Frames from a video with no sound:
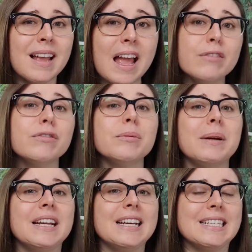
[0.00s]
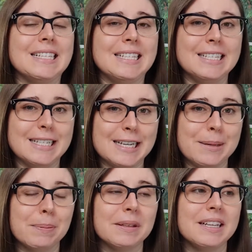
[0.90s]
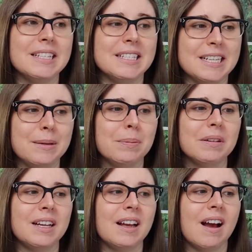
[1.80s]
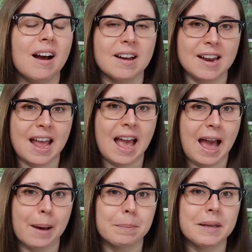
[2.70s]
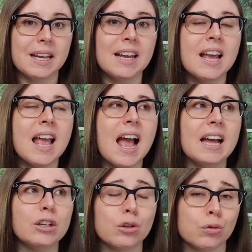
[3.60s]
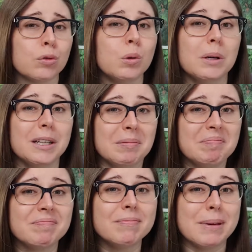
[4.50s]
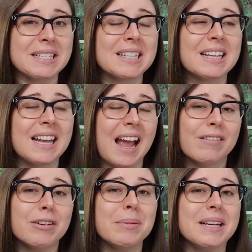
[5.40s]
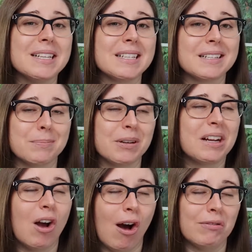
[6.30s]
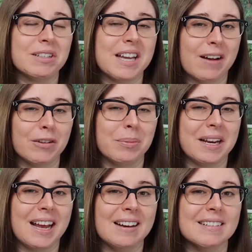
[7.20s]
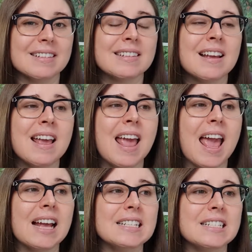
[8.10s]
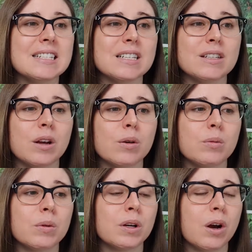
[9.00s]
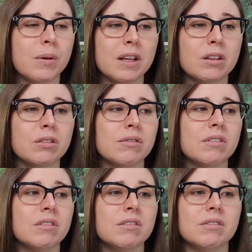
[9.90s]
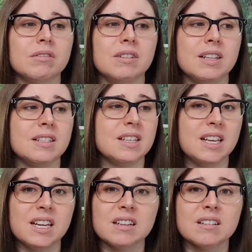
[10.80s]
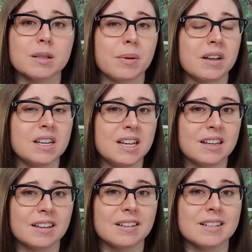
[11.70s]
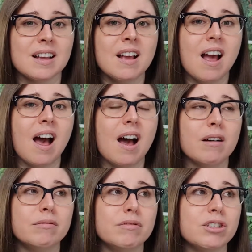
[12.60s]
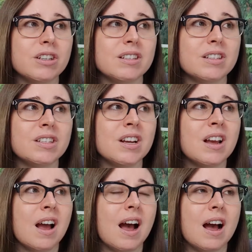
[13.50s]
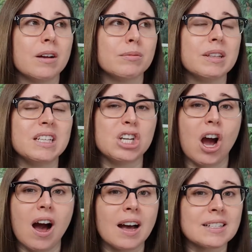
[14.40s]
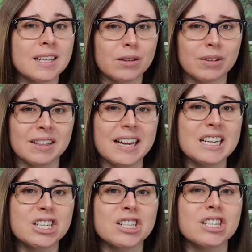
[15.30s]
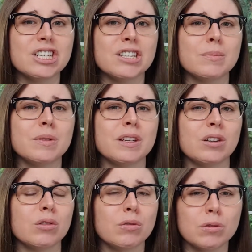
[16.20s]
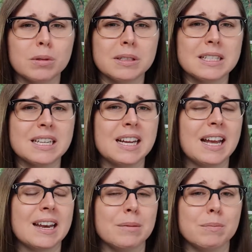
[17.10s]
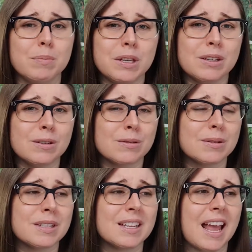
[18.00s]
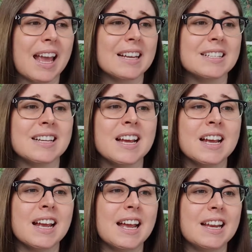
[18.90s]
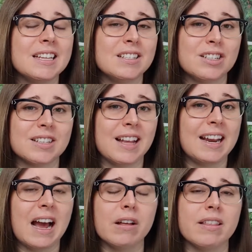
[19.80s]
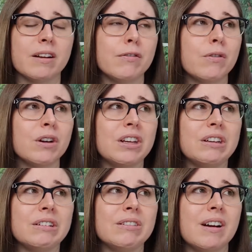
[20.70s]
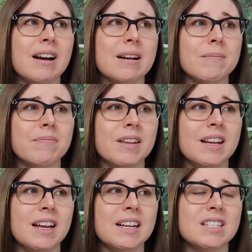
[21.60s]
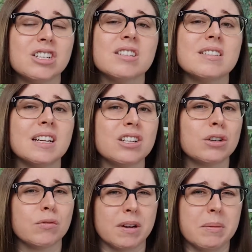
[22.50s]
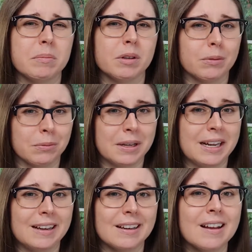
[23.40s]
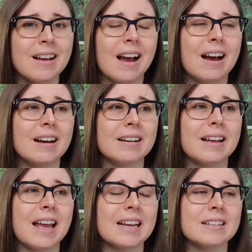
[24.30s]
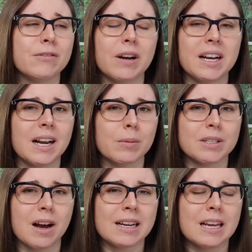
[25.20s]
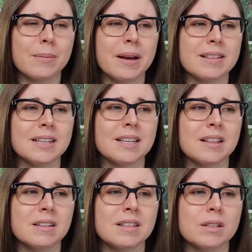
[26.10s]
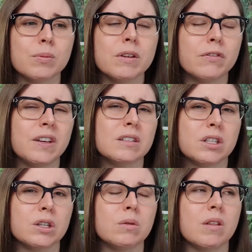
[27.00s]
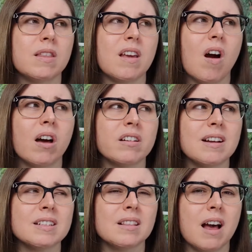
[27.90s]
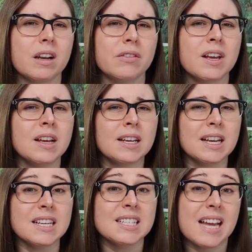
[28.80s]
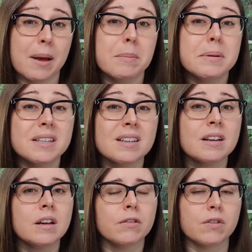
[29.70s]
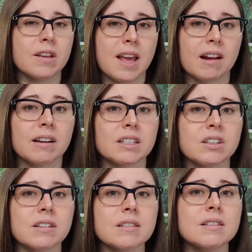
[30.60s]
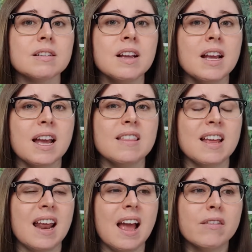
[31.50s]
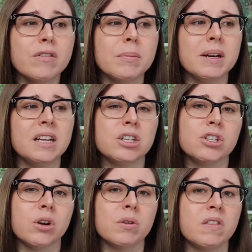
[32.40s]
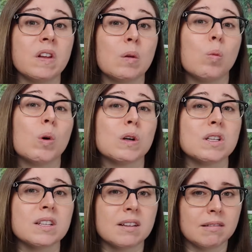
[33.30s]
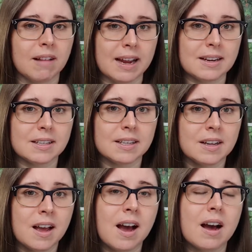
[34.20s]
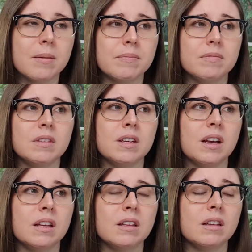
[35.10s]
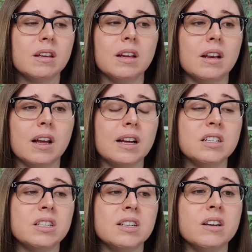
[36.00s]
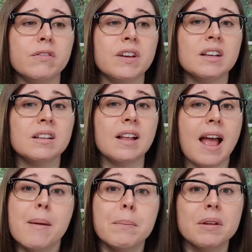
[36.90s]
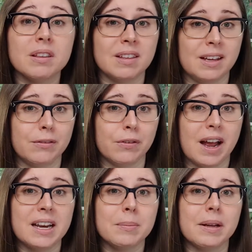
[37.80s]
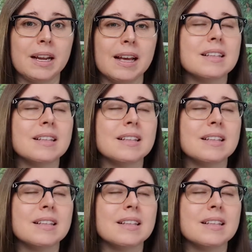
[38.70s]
Everybody is deeply, deeply unhappy and cruel. Basically, everybody's pretty awful to everybody else. And so we're going through these years upon years of just uh, really toxic relationships and cruelty and abuse, and it is just laid out there for you. Um, it, it's just such a grim read. Uh, and Freddie and I were talking about this, and there's this real feel too that the author has a lot of contempt for the characters, in that everybody is shown in their worst light. Um, it, I just didn't feel empathy for anybody.